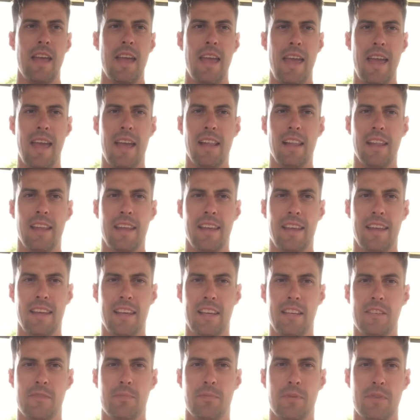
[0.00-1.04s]
air leak
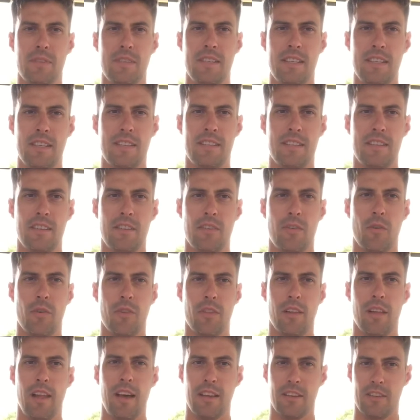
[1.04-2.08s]
is persistent or
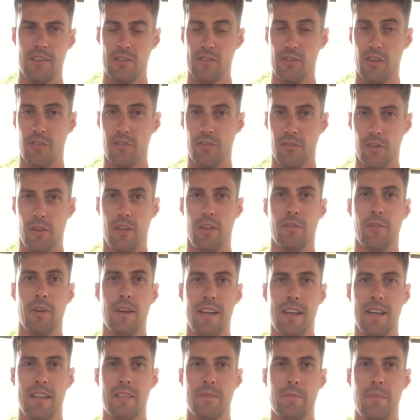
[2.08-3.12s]
the lung does not fully
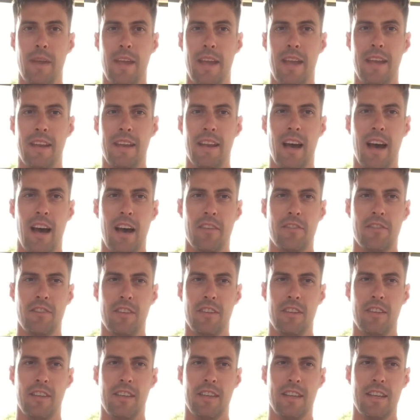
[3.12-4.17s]
re-expand
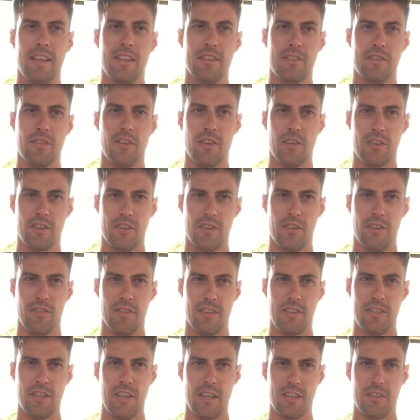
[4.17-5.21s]
after the insertion of the
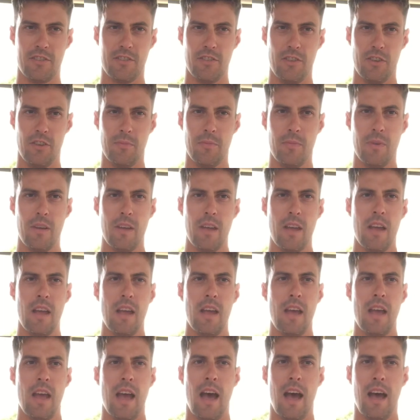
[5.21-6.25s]
chest tube.
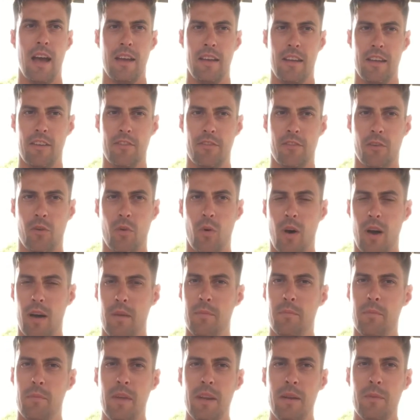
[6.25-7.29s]
If
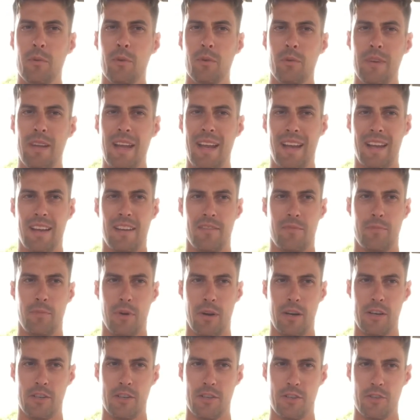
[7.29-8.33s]
required, minimal negative
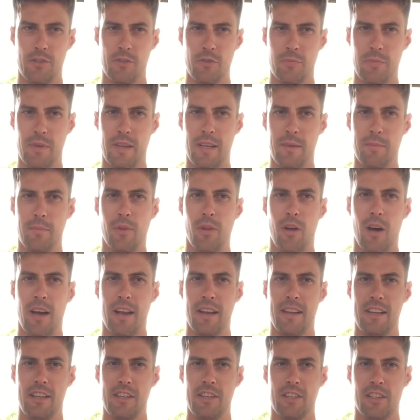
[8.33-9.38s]
pressure should be applied
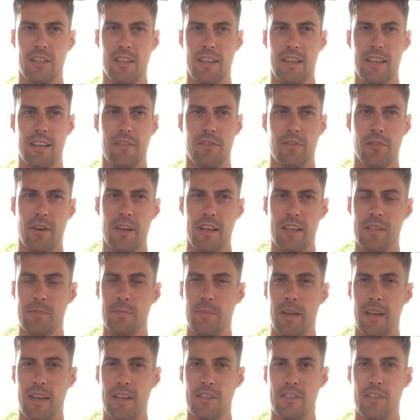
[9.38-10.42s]
initially. If
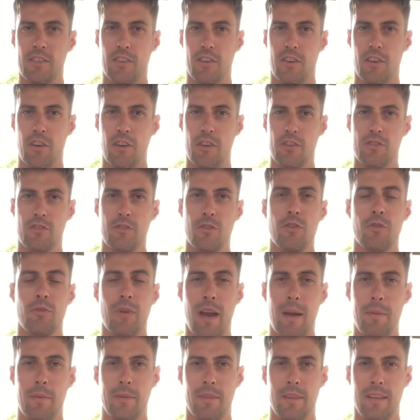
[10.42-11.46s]
re-expansion occurs too
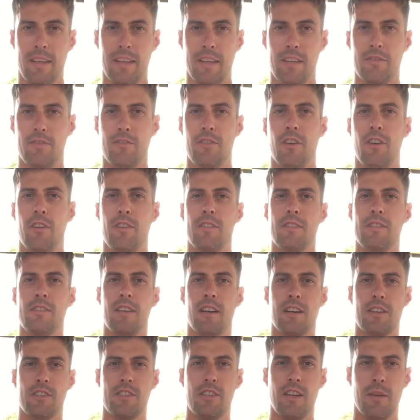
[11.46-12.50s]
rapidly and you've turned the
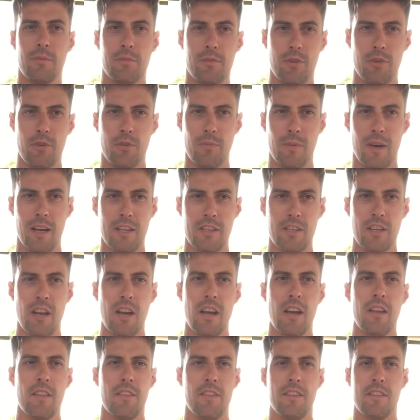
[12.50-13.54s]
suction up too much,
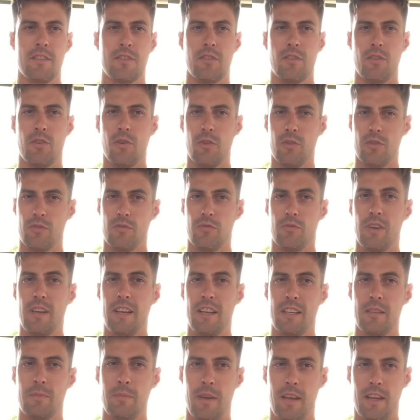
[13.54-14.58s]
this could cause a
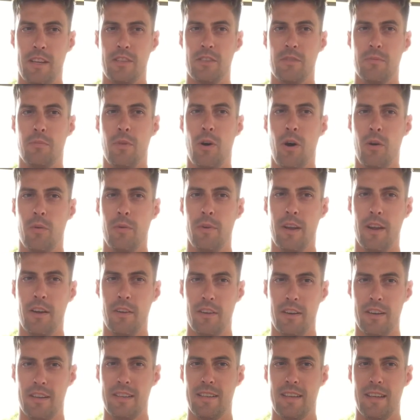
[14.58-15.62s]
re-expansion
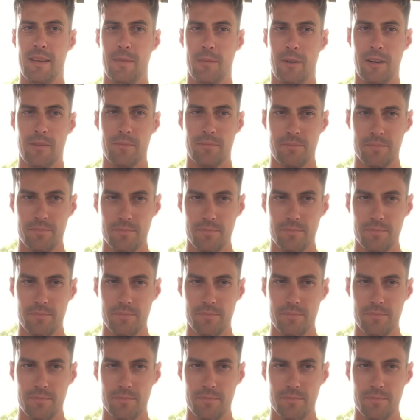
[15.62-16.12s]
pulmonary edema.